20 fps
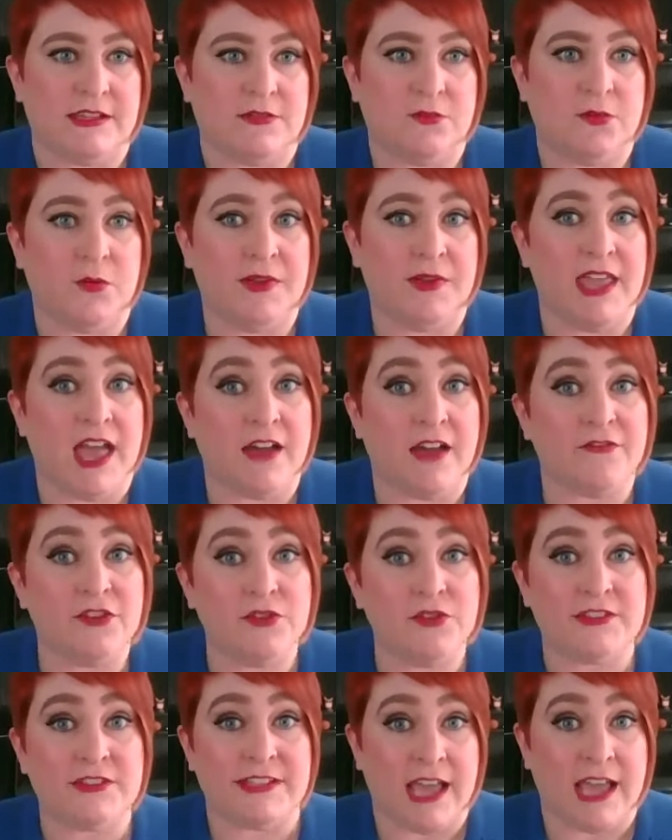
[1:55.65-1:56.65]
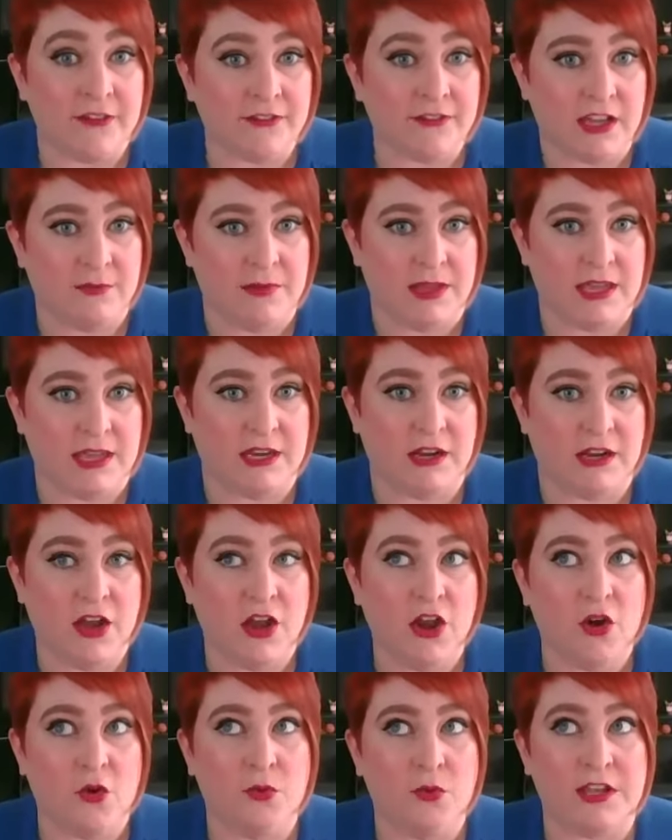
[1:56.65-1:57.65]
And when we have new staff come in,
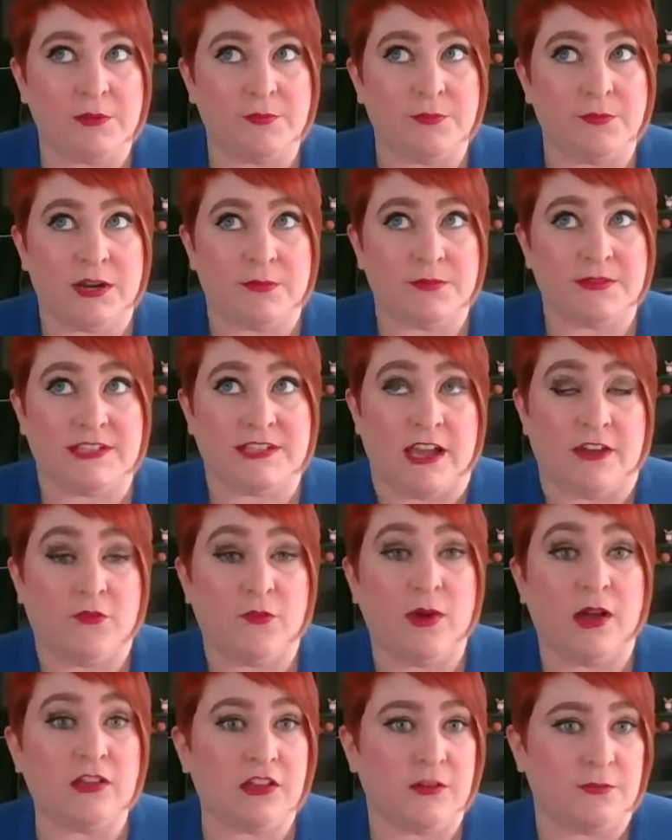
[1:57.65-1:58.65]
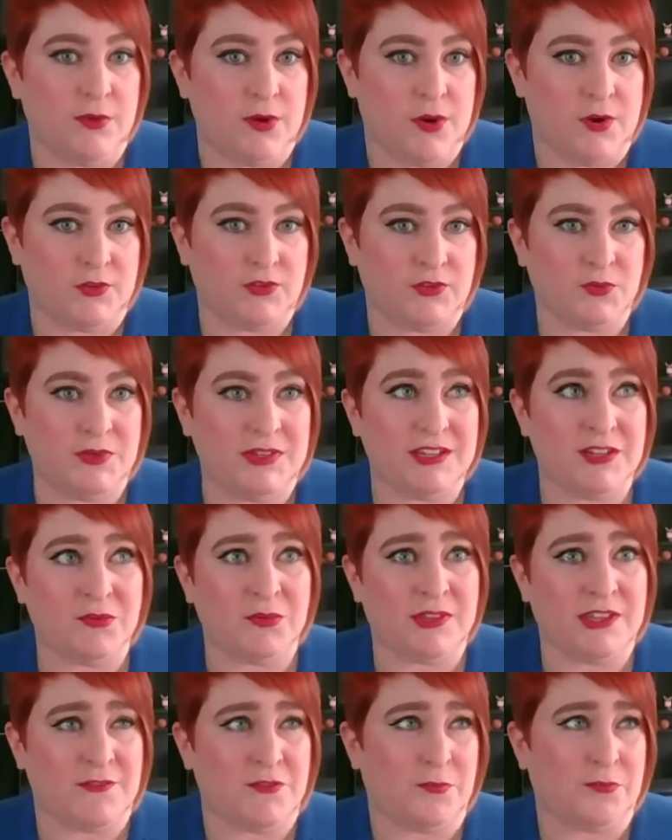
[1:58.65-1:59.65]
we can put up staff welcome posts. We
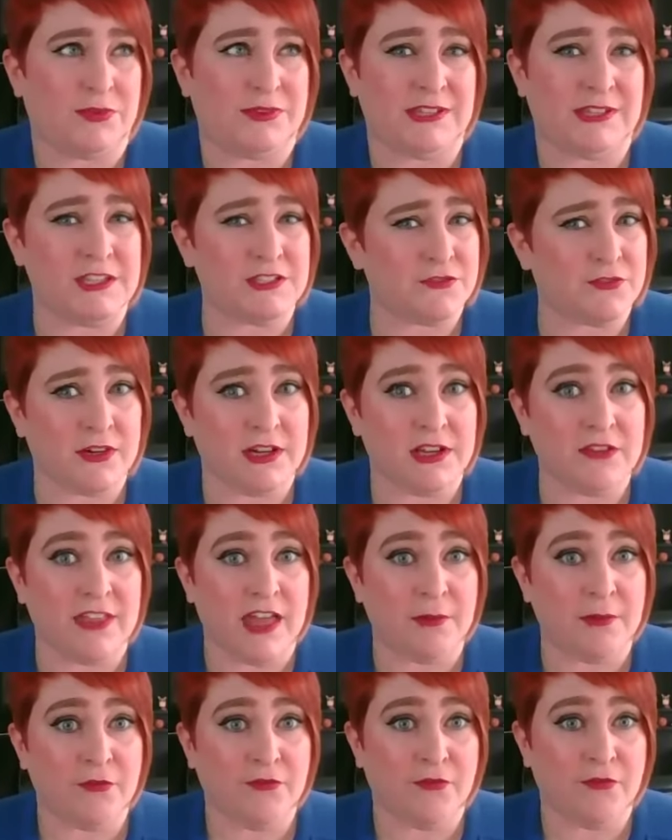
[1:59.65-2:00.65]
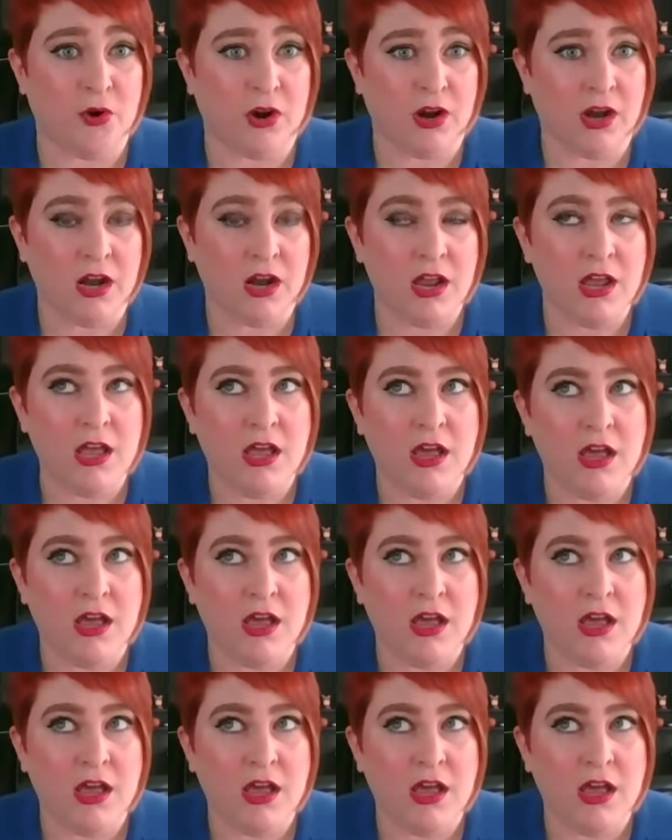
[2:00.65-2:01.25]
didn't really have a place for any of that before.